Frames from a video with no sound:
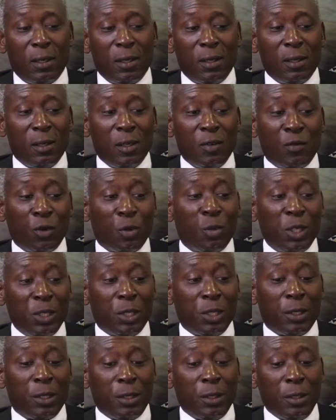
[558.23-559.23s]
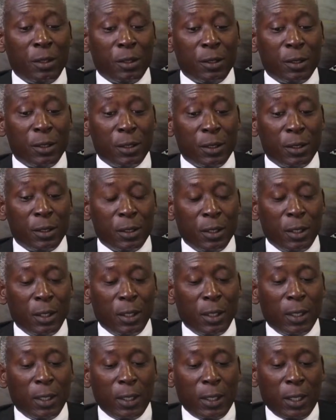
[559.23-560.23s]
information,
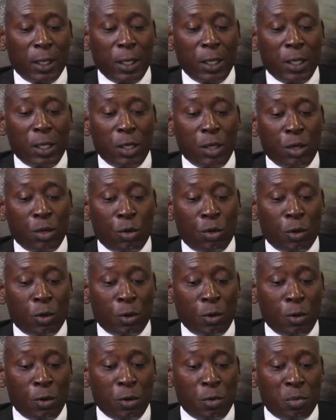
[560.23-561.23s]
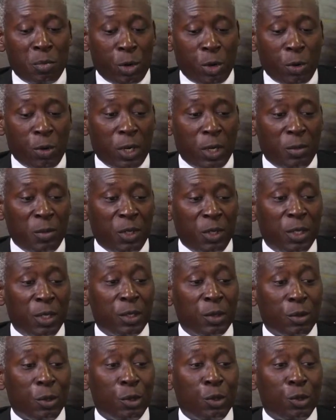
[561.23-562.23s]
AEO program
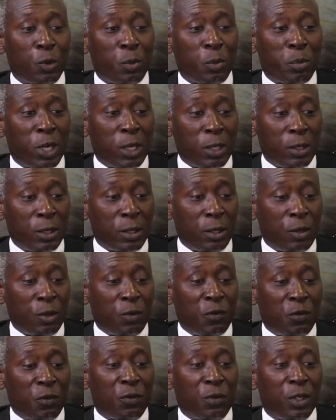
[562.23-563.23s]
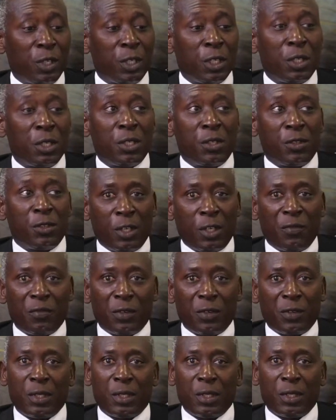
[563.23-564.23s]
is also part of the trade
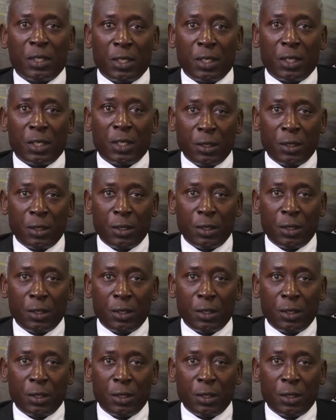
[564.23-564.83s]
facilitation